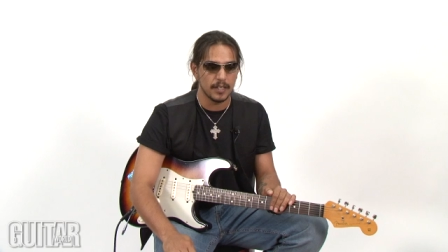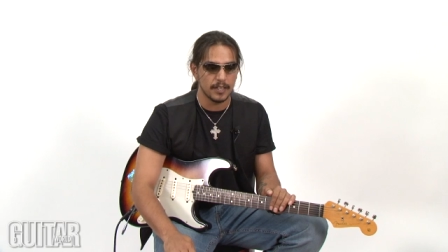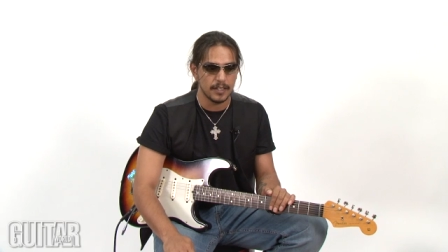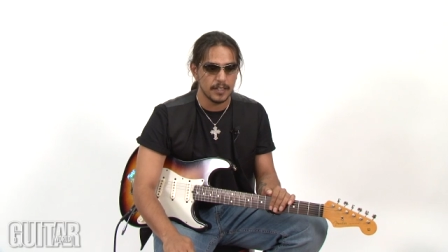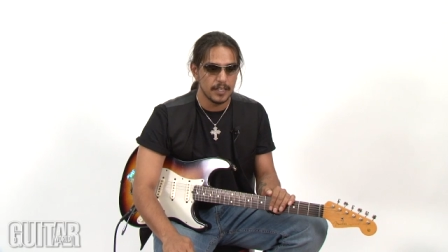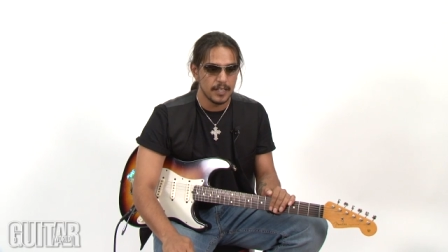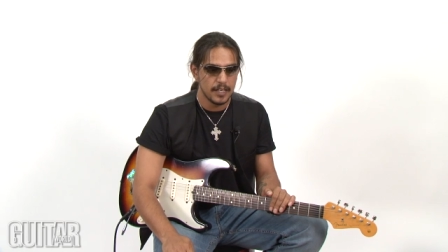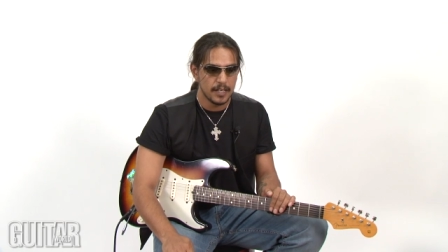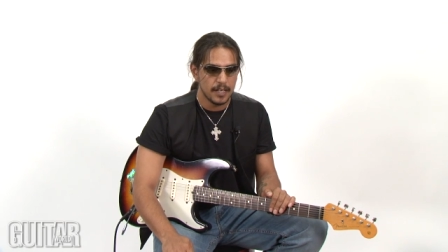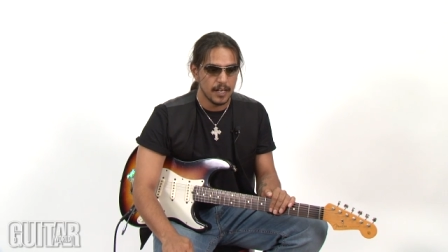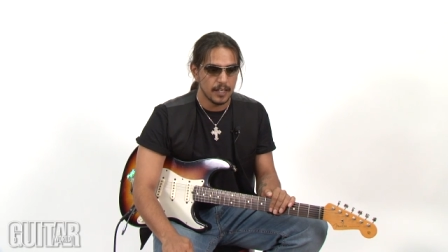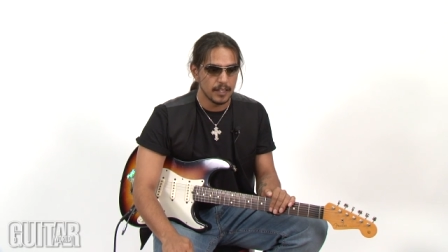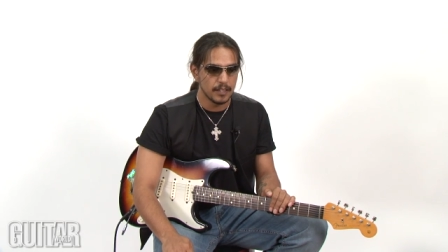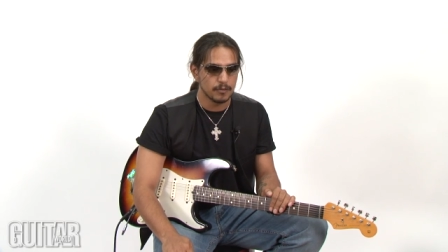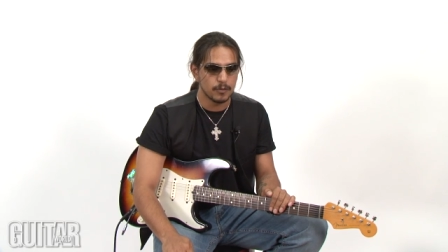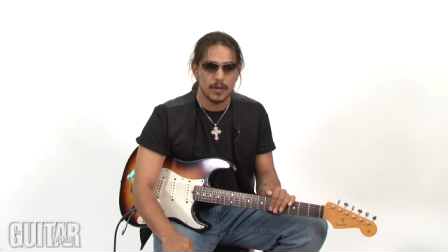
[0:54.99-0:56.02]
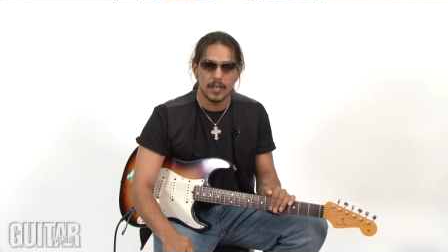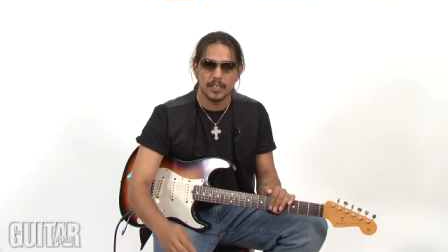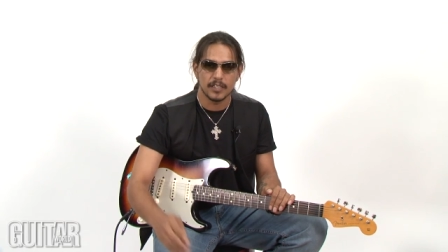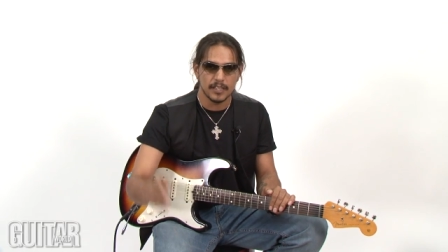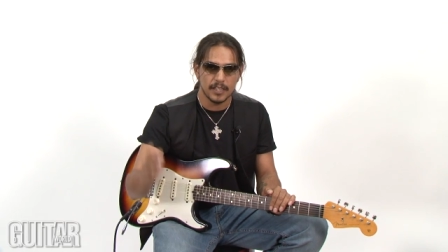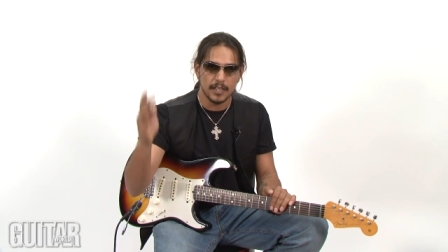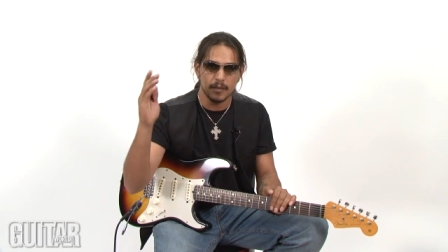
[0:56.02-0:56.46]
I I give
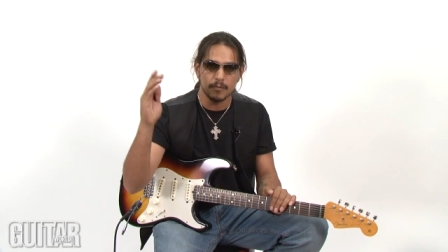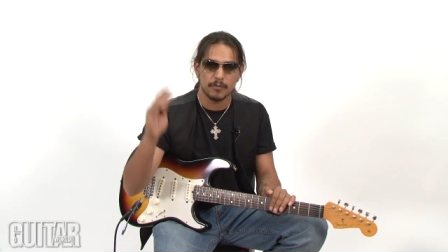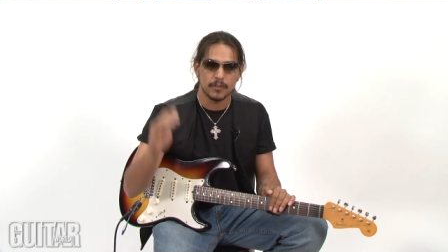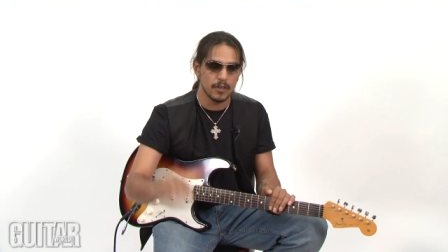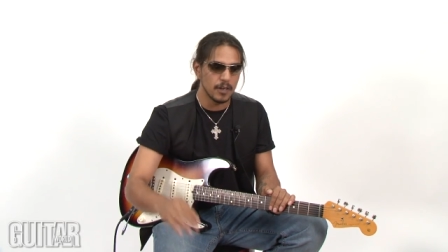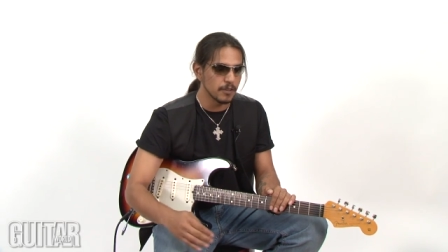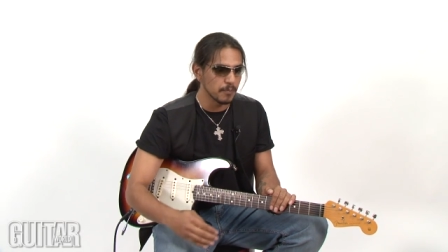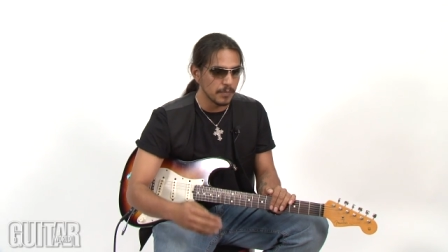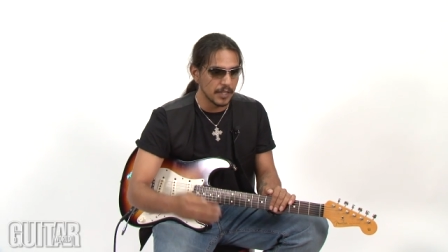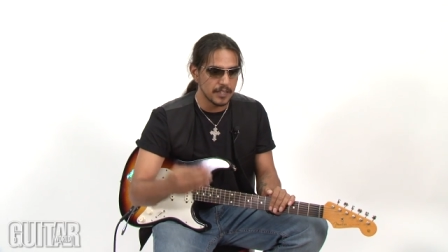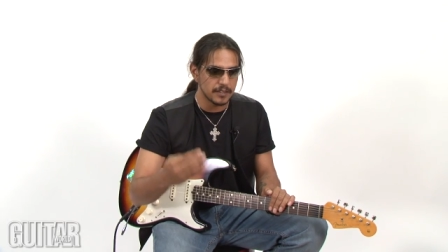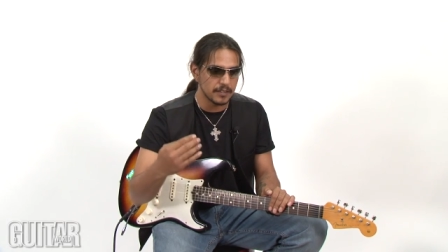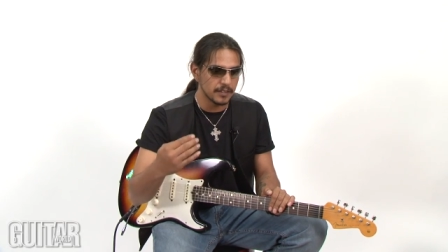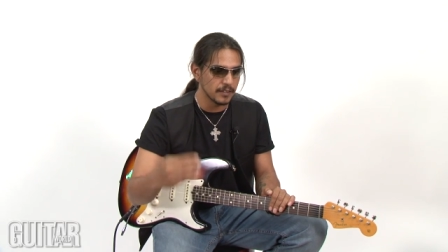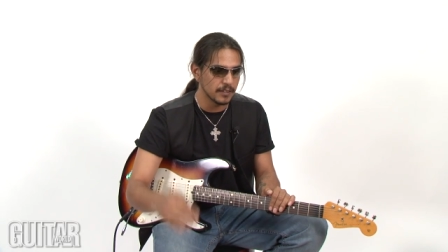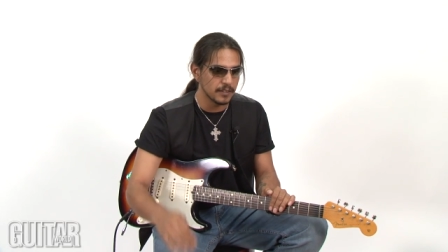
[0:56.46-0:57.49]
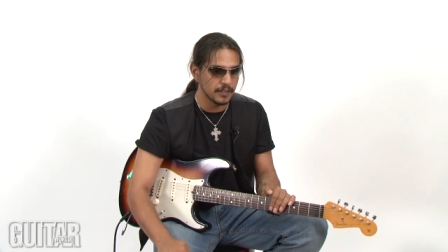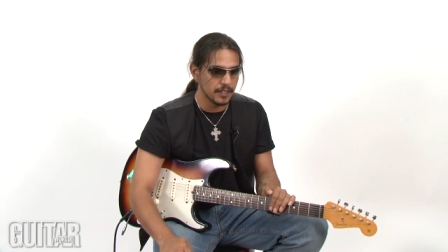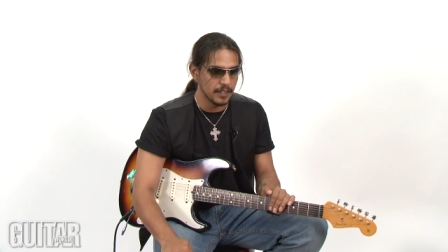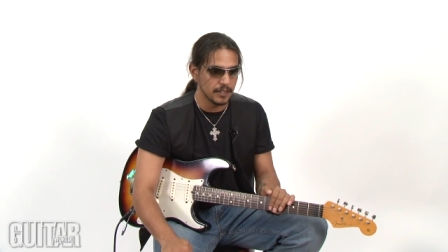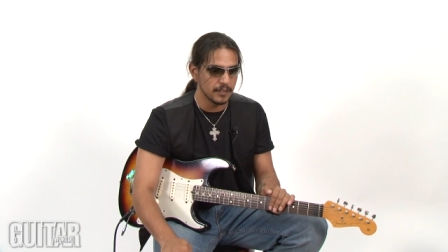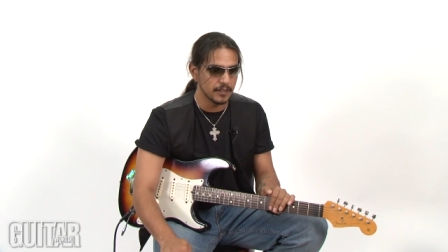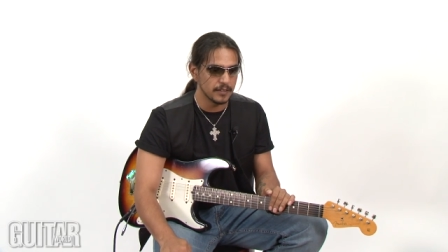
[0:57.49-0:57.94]
credit to Him for all the blessing and,
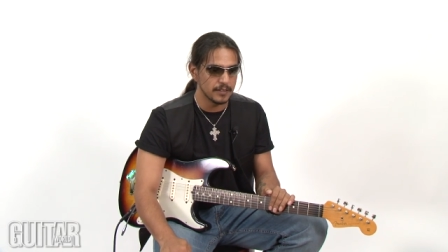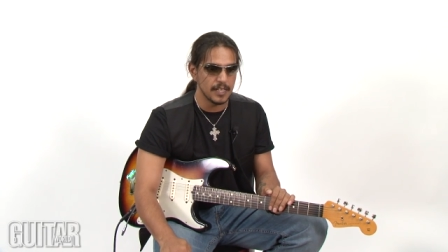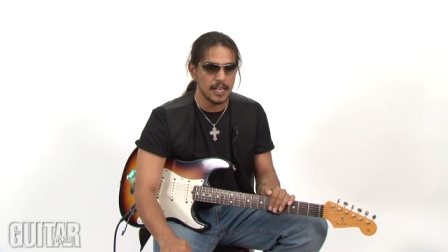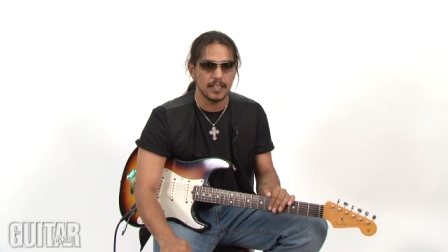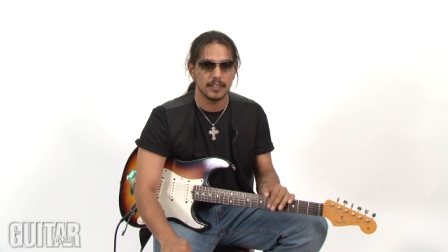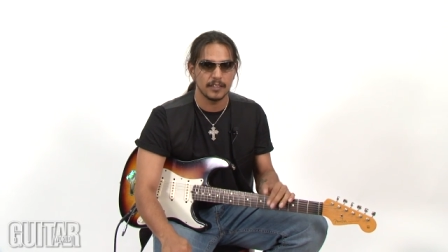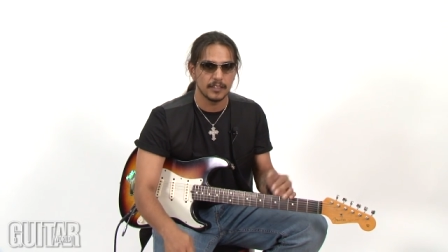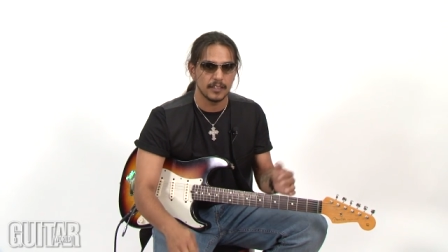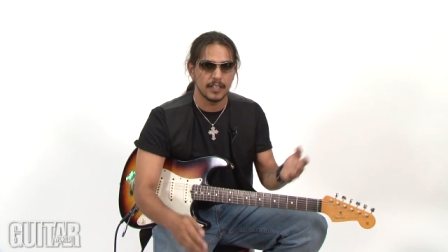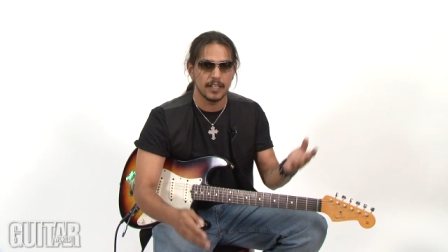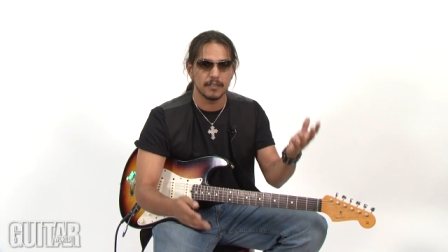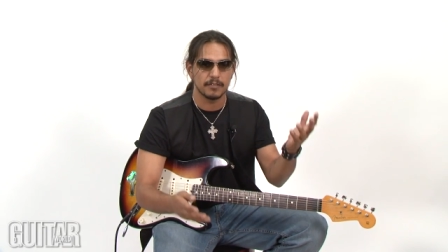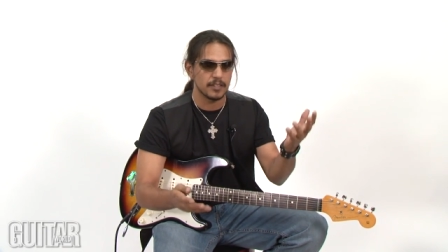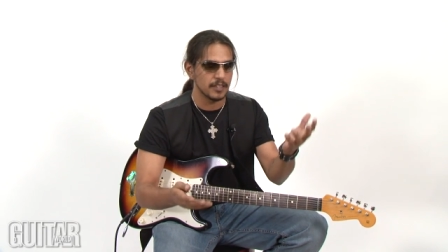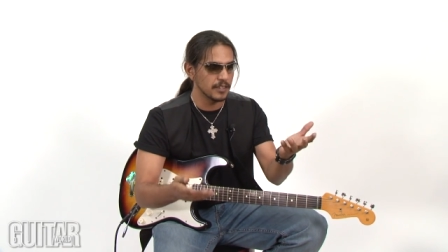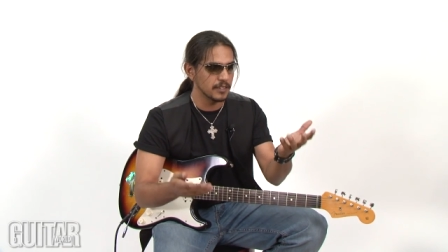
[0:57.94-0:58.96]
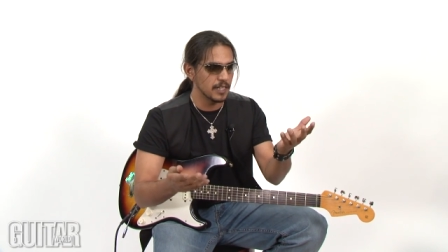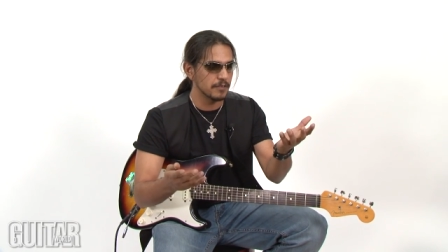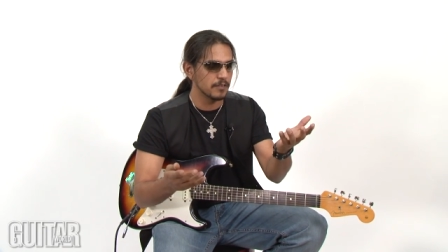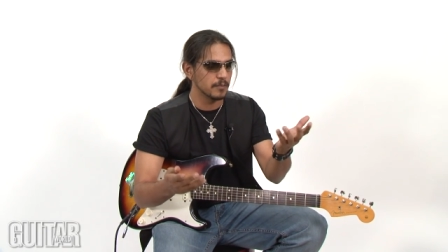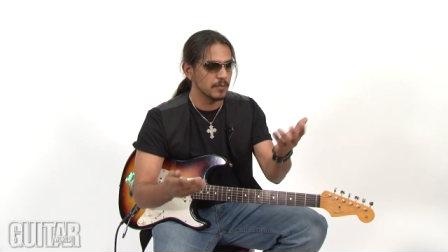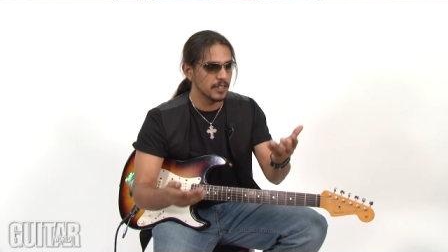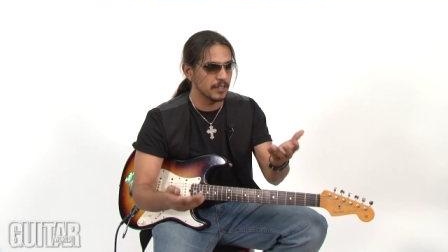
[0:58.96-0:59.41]
and talent and gifts that He's
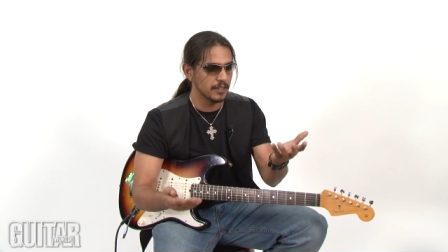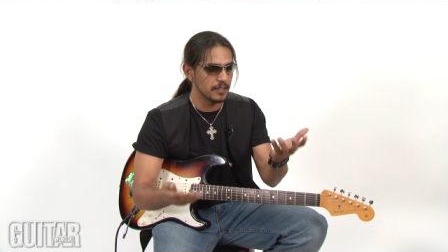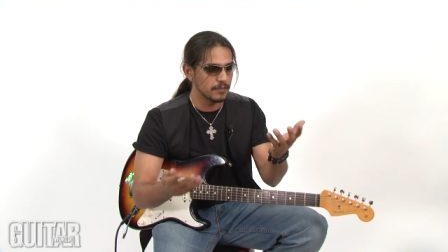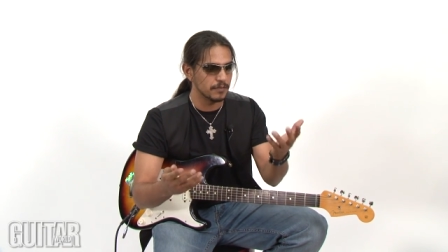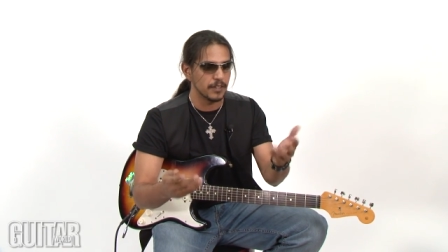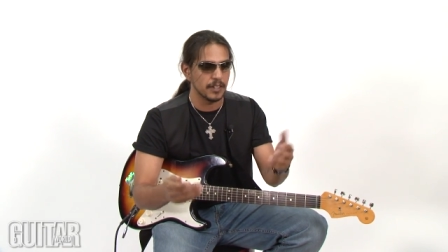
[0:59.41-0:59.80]
given me in these